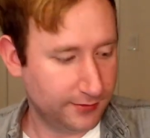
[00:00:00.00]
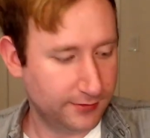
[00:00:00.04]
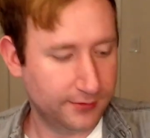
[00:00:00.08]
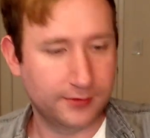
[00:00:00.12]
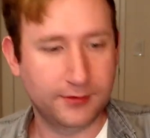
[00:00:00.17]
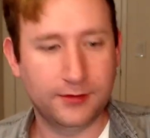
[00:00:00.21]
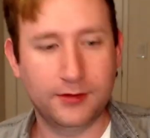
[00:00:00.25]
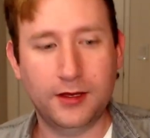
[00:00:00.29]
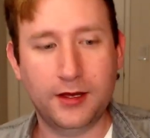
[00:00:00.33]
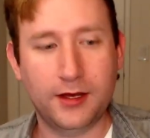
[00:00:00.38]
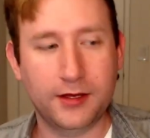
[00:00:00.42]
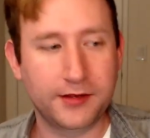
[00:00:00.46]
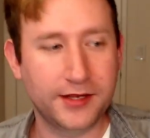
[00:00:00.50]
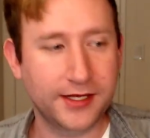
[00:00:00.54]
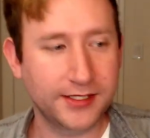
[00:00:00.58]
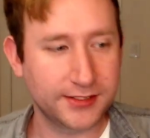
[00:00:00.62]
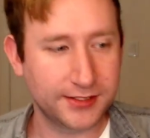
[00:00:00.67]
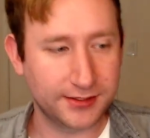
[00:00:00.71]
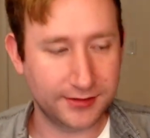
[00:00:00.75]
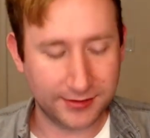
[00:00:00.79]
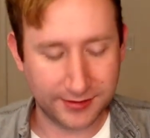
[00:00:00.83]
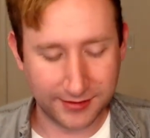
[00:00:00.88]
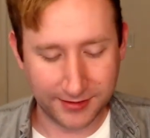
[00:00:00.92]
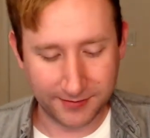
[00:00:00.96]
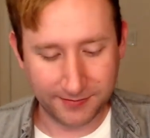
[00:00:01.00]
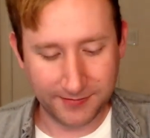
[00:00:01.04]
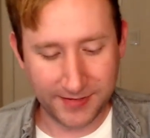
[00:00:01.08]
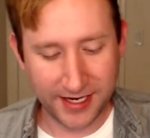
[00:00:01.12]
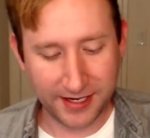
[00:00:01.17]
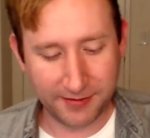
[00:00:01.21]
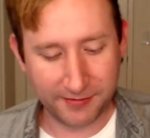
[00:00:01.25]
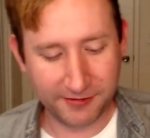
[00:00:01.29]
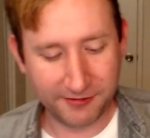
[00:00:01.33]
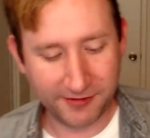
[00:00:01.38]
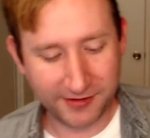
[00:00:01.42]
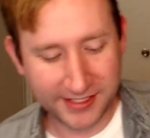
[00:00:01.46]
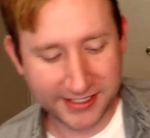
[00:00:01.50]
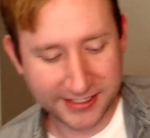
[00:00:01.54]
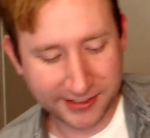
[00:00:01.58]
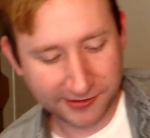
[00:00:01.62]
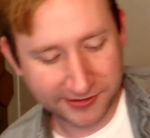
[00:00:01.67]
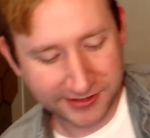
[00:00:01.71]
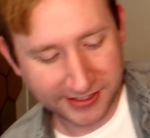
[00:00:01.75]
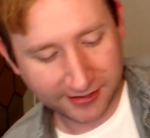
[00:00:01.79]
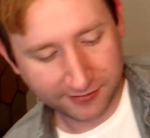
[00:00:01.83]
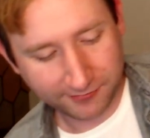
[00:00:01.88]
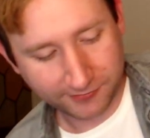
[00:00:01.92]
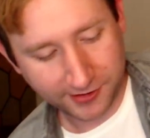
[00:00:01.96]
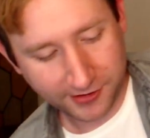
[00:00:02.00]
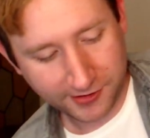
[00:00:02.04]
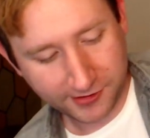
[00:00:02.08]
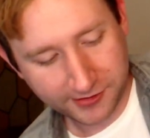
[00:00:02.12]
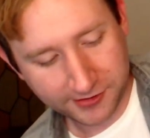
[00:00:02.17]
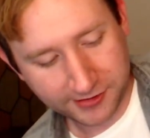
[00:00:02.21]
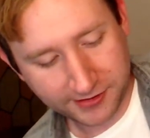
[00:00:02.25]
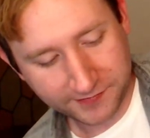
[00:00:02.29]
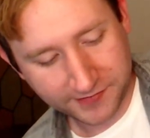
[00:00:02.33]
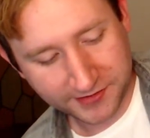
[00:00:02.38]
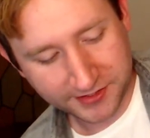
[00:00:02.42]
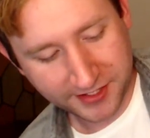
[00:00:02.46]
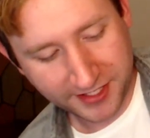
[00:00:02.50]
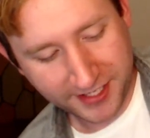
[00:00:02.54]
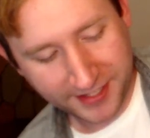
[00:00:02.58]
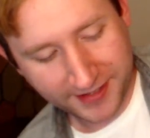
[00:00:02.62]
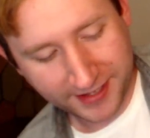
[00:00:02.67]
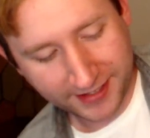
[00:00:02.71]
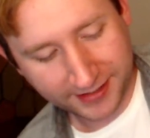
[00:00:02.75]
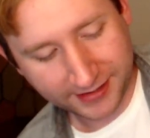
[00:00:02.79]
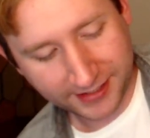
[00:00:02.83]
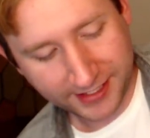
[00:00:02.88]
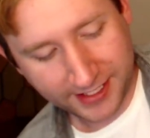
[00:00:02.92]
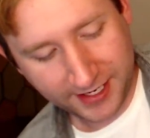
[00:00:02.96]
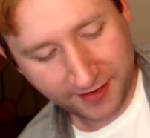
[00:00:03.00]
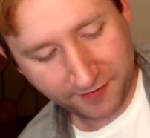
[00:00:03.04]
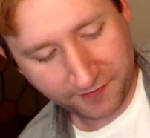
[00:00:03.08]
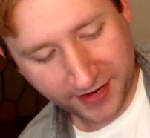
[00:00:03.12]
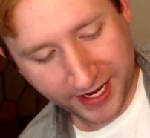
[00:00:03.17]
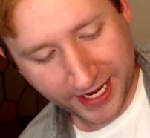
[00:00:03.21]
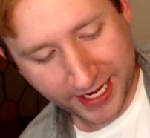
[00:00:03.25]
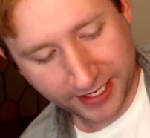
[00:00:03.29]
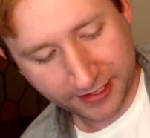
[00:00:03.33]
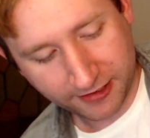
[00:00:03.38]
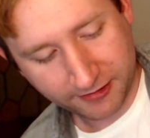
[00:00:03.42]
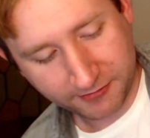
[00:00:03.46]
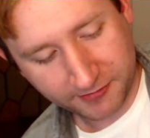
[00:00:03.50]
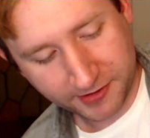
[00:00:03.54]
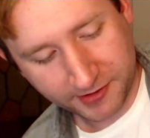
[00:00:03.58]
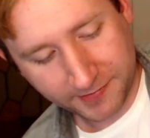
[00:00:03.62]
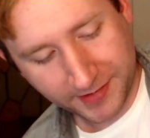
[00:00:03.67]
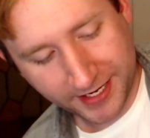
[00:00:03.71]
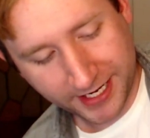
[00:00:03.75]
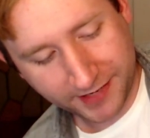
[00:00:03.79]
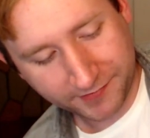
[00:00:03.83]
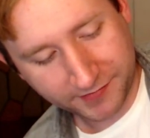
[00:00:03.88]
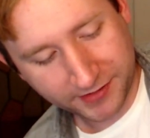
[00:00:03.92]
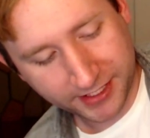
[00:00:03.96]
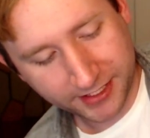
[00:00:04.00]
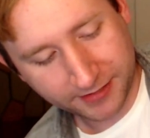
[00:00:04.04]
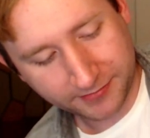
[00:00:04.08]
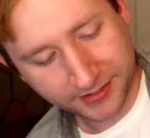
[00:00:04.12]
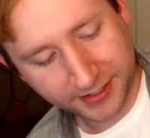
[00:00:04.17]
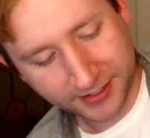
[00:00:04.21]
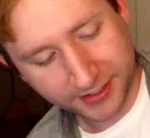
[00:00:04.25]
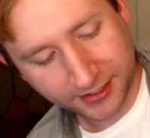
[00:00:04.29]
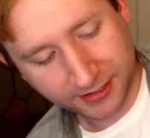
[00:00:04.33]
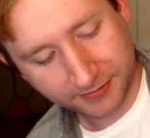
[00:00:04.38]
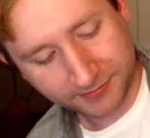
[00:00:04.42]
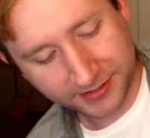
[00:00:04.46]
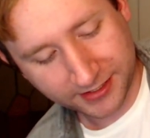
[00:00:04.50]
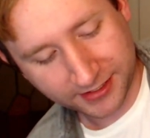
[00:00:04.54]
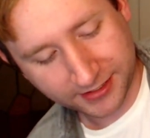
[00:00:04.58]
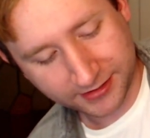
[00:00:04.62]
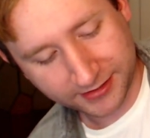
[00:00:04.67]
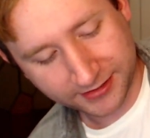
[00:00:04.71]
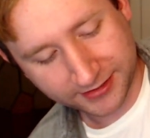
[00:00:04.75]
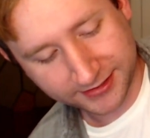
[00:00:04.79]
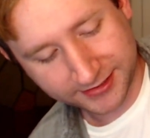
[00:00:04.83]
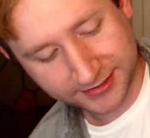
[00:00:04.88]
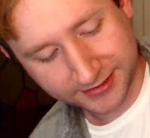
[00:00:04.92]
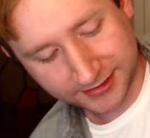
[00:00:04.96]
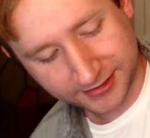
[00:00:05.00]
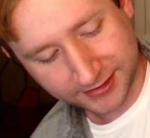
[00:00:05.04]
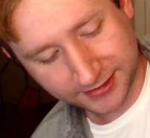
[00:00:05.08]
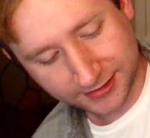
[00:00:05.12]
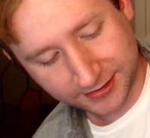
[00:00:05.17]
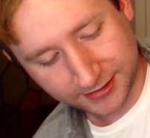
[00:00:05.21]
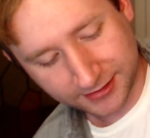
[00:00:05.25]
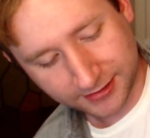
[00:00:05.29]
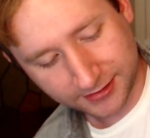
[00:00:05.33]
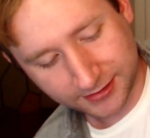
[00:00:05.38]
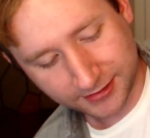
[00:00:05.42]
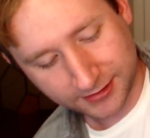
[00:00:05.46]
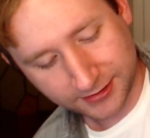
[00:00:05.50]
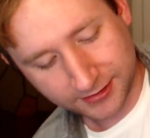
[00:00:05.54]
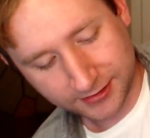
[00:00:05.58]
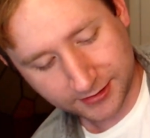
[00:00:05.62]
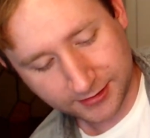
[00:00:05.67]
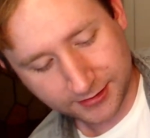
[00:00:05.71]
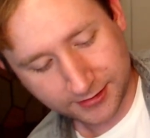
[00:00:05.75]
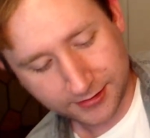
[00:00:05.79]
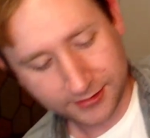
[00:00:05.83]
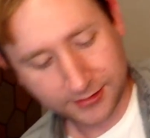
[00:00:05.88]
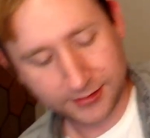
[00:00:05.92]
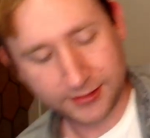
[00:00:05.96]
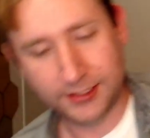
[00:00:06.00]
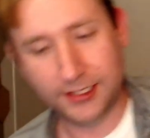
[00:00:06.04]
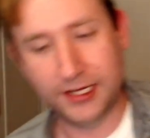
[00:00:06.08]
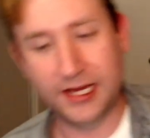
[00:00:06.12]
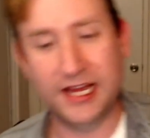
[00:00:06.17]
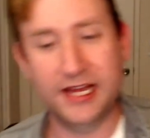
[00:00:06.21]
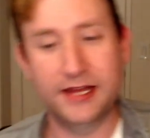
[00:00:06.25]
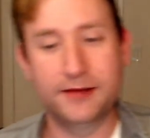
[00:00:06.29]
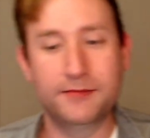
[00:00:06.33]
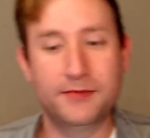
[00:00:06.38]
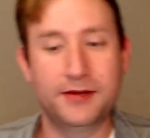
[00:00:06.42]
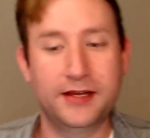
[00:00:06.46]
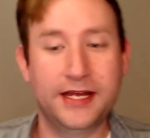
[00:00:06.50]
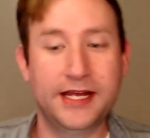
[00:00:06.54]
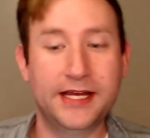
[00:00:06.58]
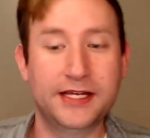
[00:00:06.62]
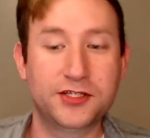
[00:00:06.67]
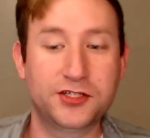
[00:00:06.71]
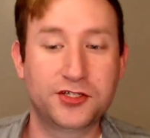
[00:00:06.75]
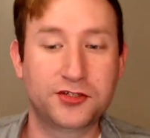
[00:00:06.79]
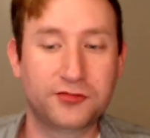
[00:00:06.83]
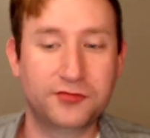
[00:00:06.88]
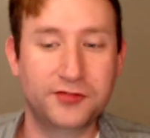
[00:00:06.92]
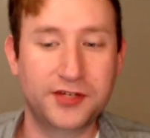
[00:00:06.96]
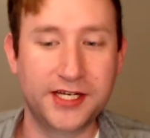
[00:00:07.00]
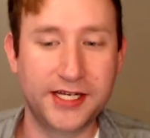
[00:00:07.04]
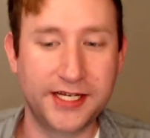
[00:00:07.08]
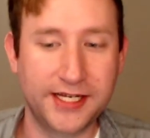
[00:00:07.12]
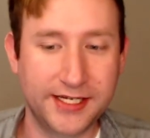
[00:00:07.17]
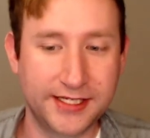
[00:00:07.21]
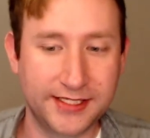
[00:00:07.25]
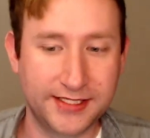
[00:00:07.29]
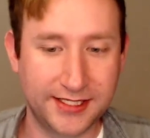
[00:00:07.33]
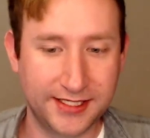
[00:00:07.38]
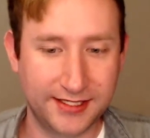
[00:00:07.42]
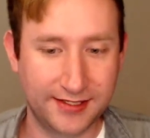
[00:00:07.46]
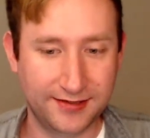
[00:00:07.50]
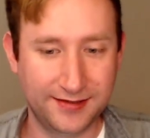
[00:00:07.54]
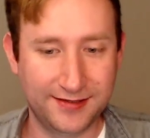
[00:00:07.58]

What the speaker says: Oh, you guys are making me want this Old Town Road. If there's any of that left, Adam, you may have to hit me up because I am intrigued.